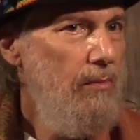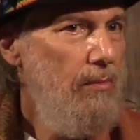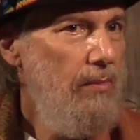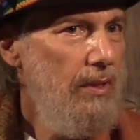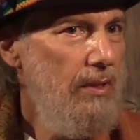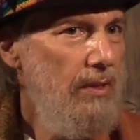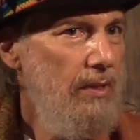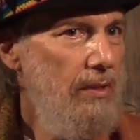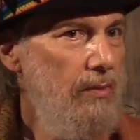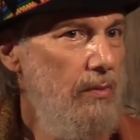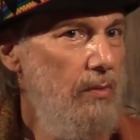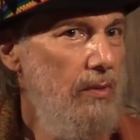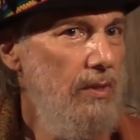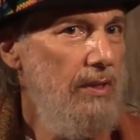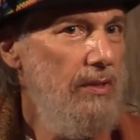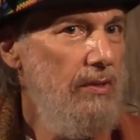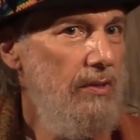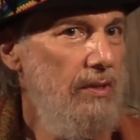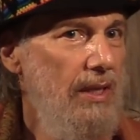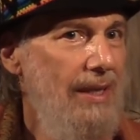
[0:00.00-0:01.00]
But it
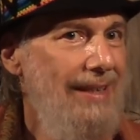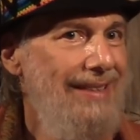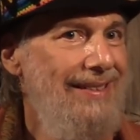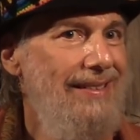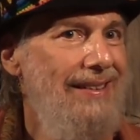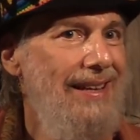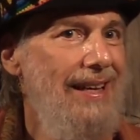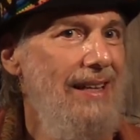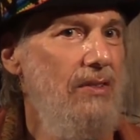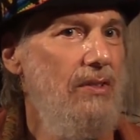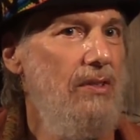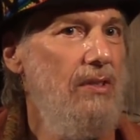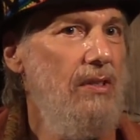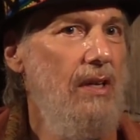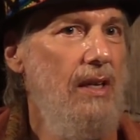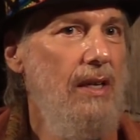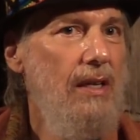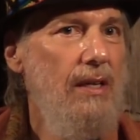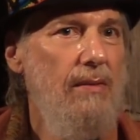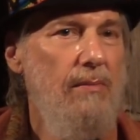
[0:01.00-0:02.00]
was at that
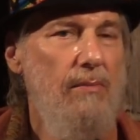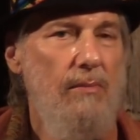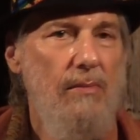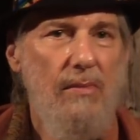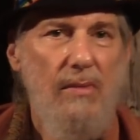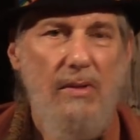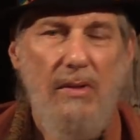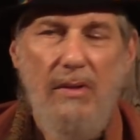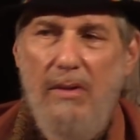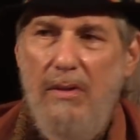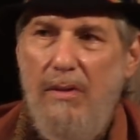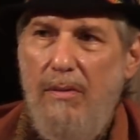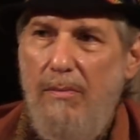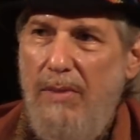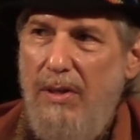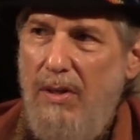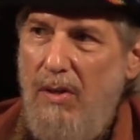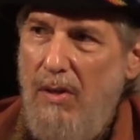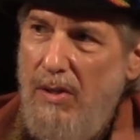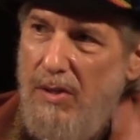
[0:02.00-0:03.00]
time
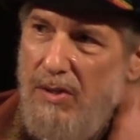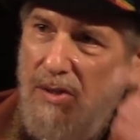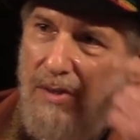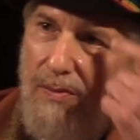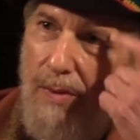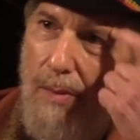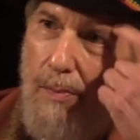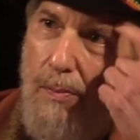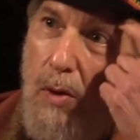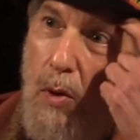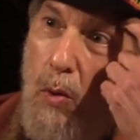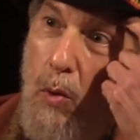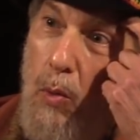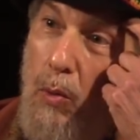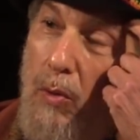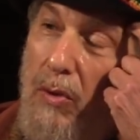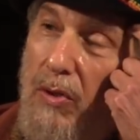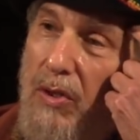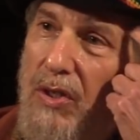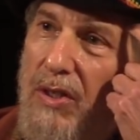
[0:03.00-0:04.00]
because of a
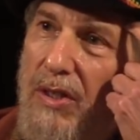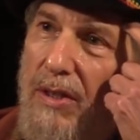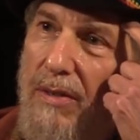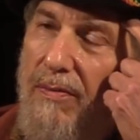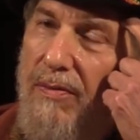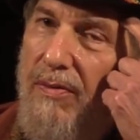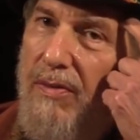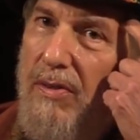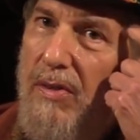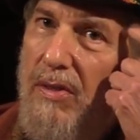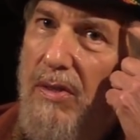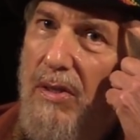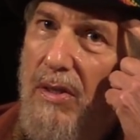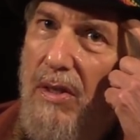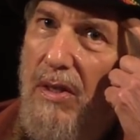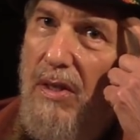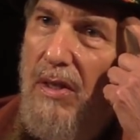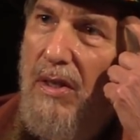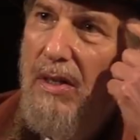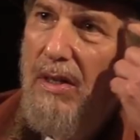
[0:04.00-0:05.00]
pole shift
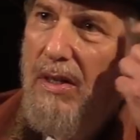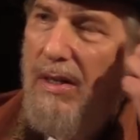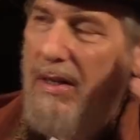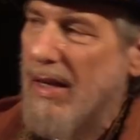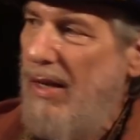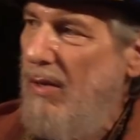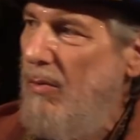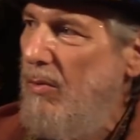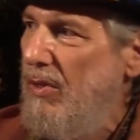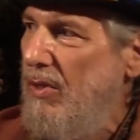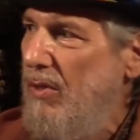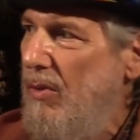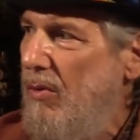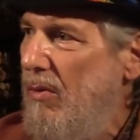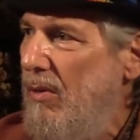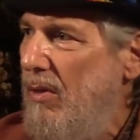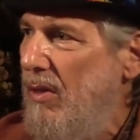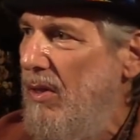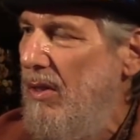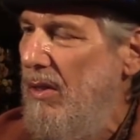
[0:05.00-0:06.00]
in
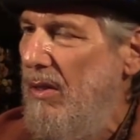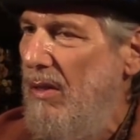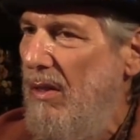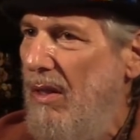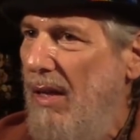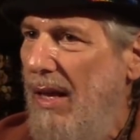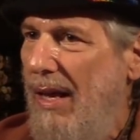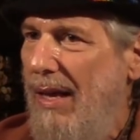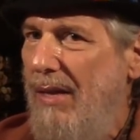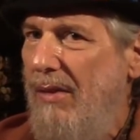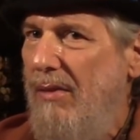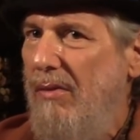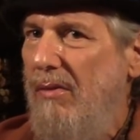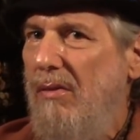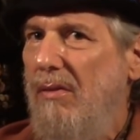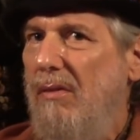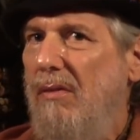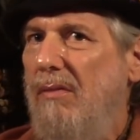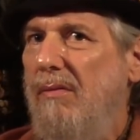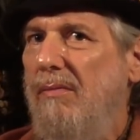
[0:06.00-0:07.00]
equatorial land.